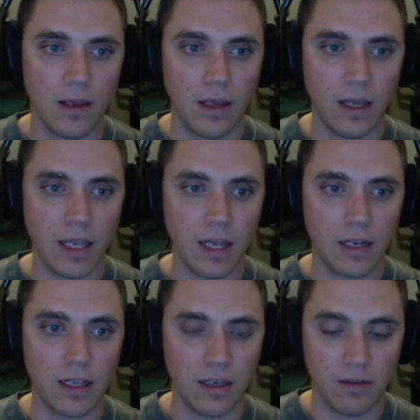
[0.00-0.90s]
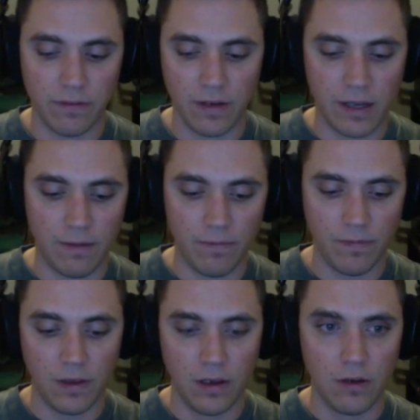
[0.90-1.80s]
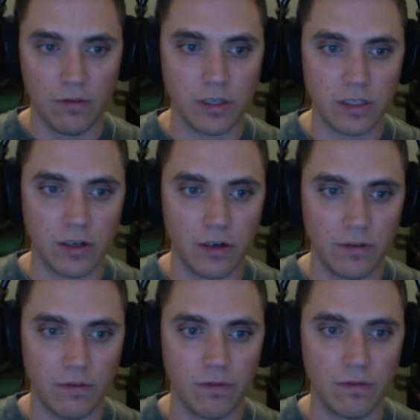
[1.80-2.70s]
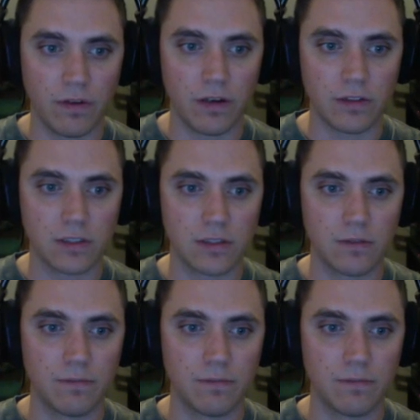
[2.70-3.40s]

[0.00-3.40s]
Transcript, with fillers: And if not, return false.